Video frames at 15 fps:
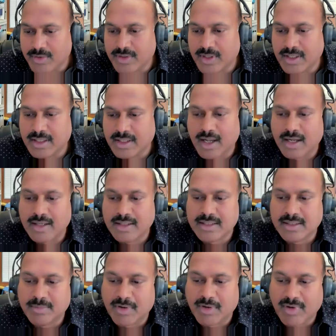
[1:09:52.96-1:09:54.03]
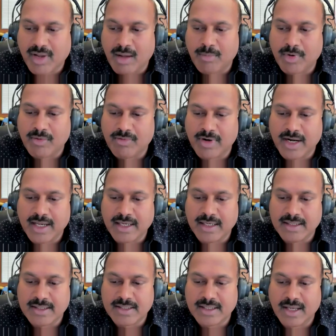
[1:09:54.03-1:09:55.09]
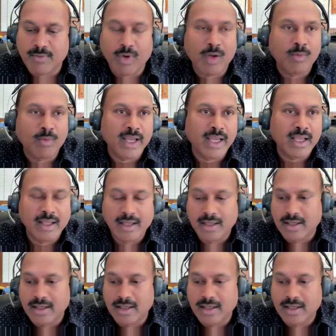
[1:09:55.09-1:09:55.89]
do you think the concept of compound flooding is evolving?